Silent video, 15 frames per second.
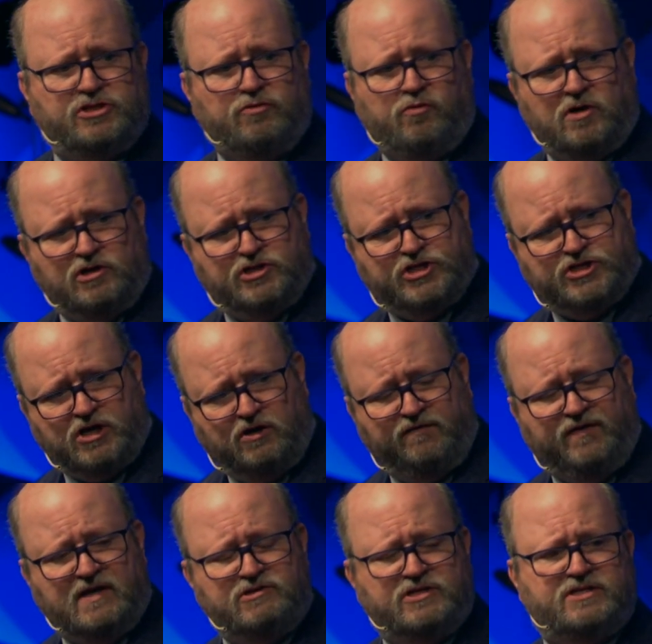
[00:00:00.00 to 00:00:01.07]
the word
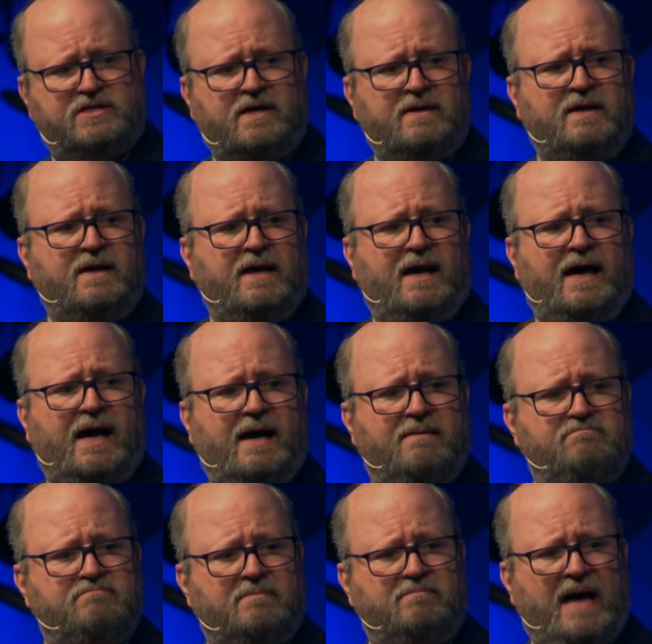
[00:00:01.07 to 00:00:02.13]
servants.
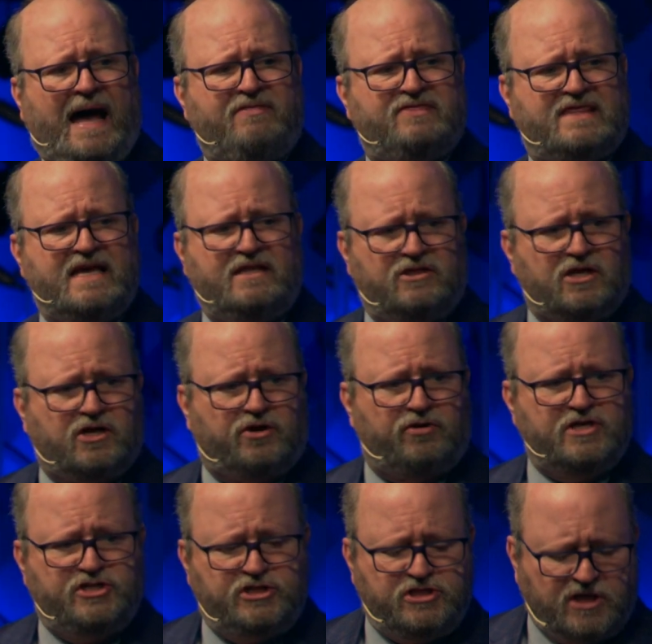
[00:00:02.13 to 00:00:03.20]
I think the
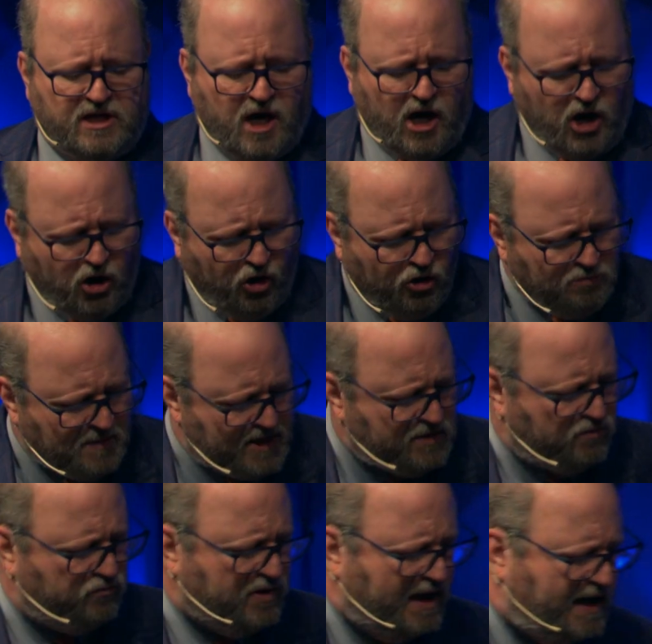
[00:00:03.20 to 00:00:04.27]
Christian Holman
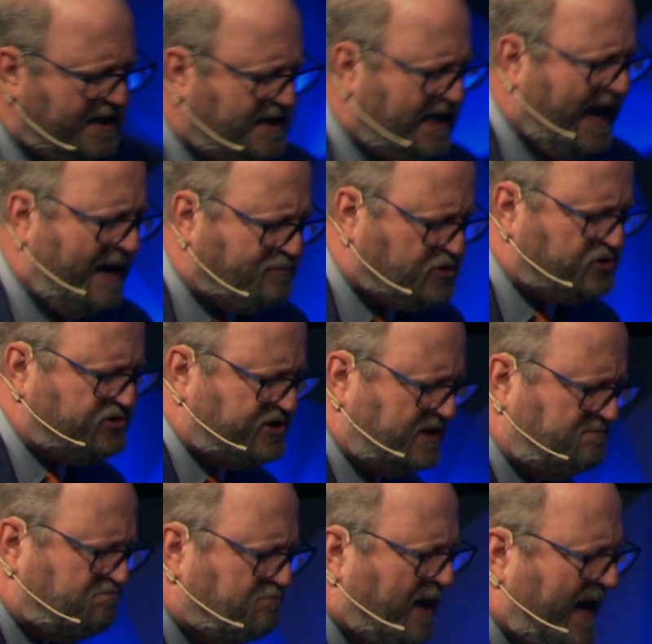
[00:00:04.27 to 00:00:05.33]
really captures
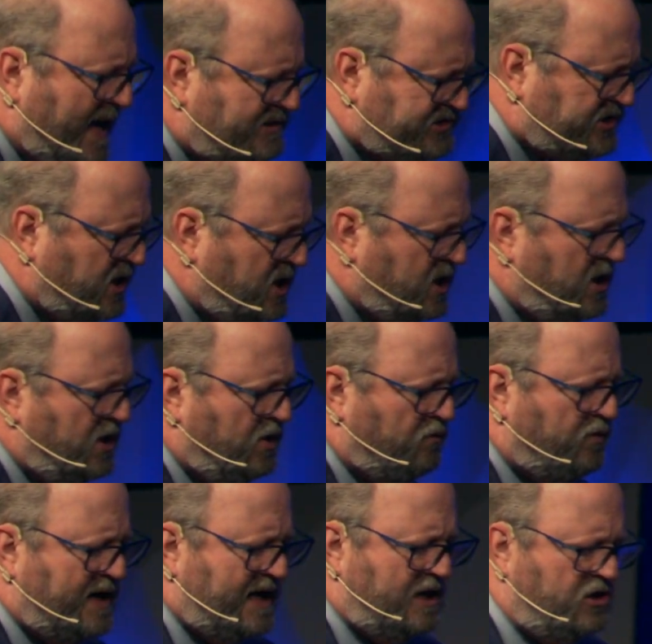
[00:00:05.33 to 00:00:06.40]
it best
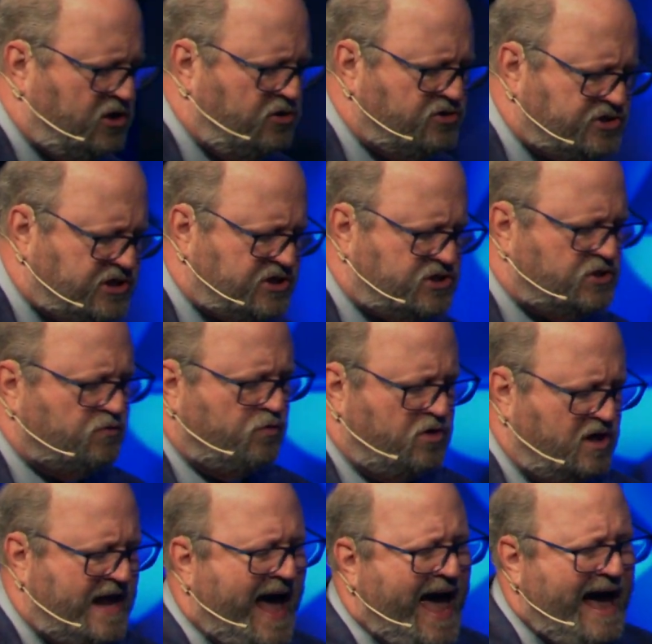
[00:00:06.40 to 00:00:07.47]
when it uses the
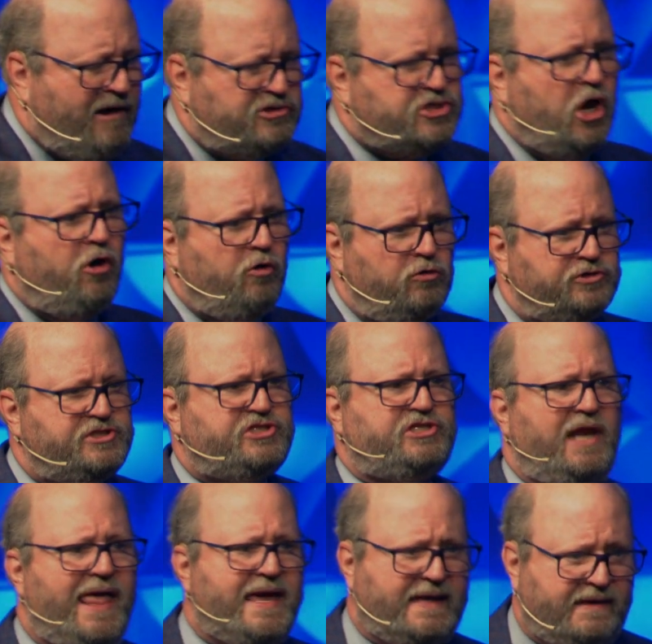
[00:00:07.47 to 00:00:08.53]
word household
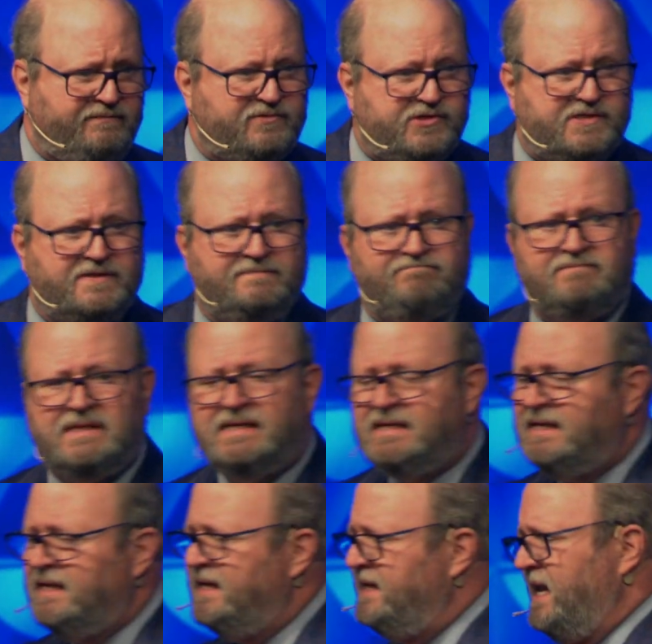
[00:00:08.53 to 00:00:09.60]
slaves.
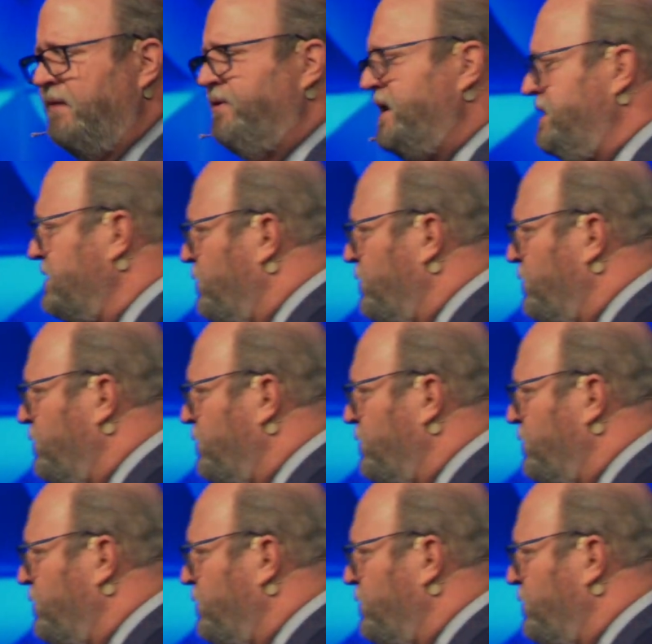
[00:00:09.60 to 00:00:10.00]
Now, what in